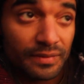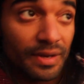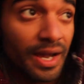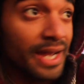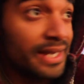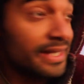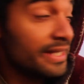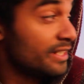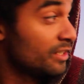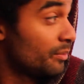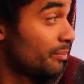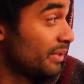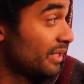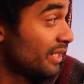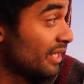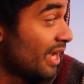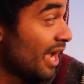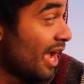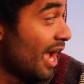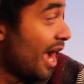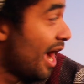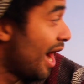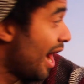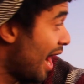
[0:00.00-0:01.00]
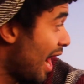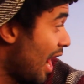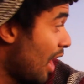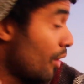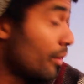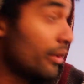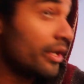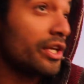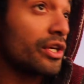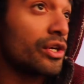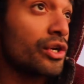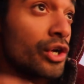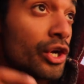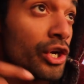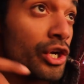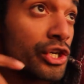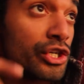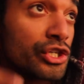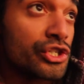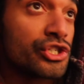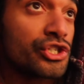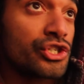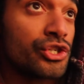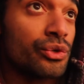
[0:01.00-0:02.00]
I need to be out here
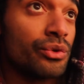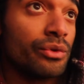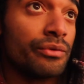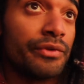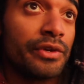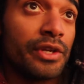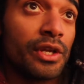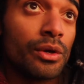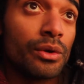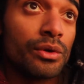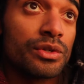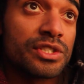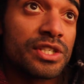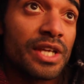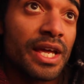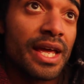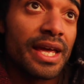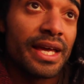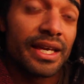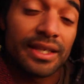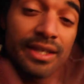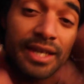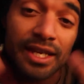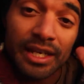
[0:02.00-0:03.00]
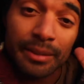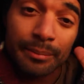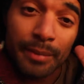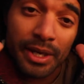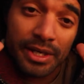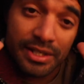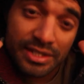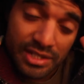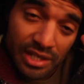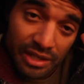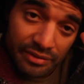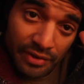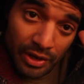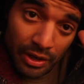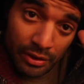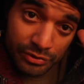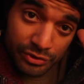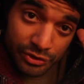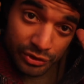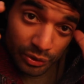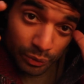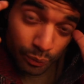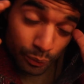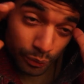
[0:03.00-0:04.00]
shooting videos, getting myself out
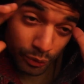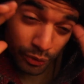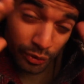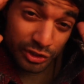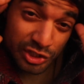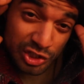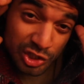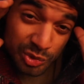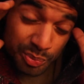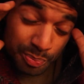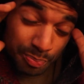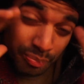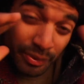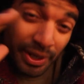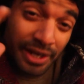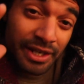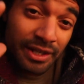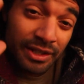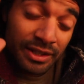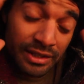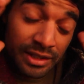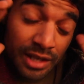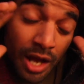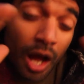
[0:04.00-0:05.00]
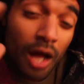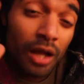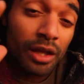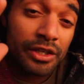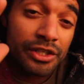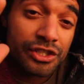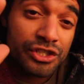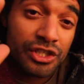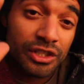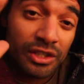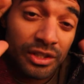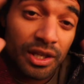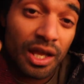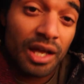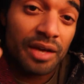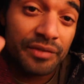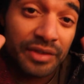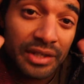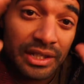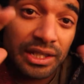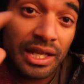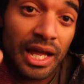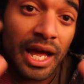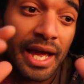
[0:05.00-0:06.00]
into the world, spreading knowledge and
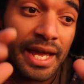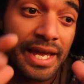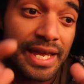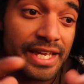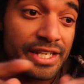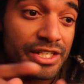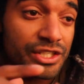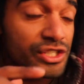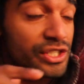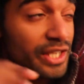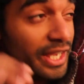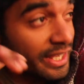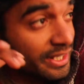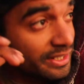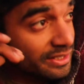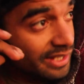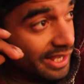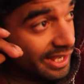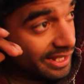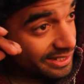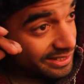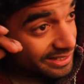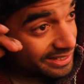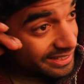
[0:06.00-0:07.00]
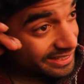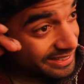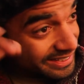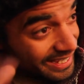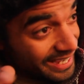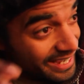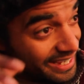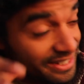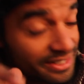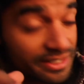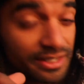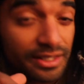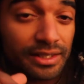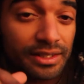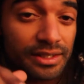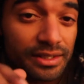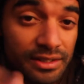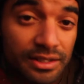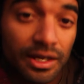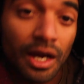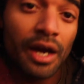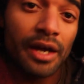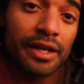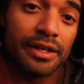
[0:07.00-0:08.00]
love and light and getting
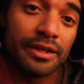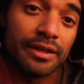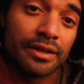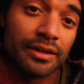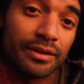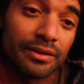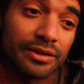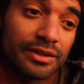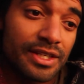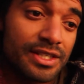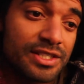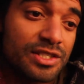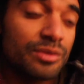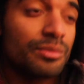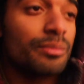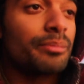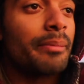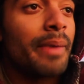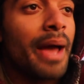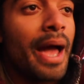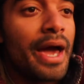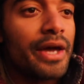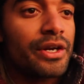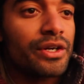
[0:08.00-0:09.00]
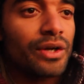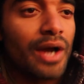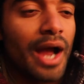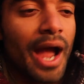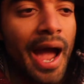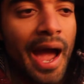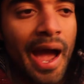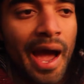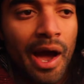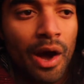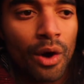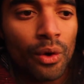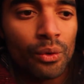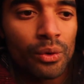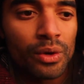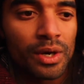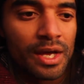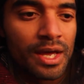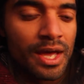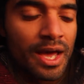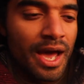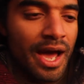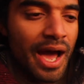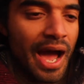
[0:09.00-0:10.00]
it done. doesn't matter how
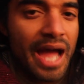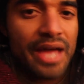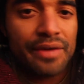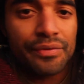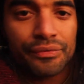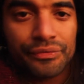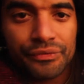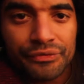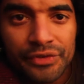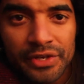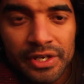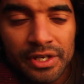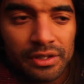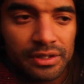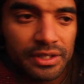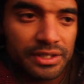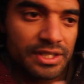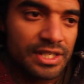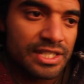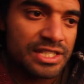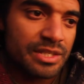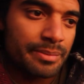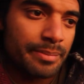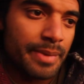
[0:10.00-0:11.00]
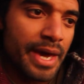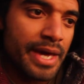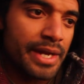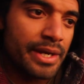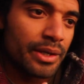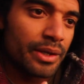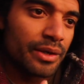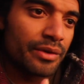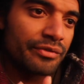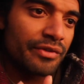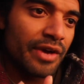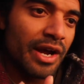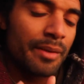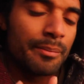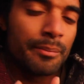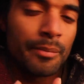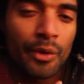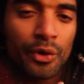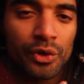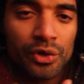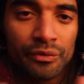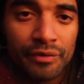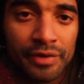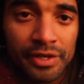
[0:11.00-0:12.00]
I feel. It doesn't matter if I'm
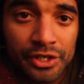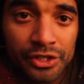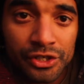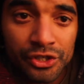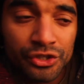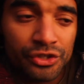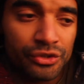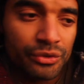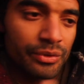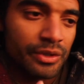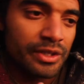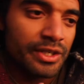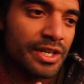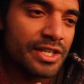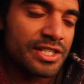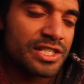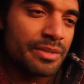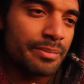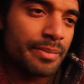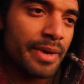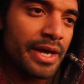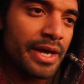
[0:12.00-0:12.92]
motivated to do it. It doesn't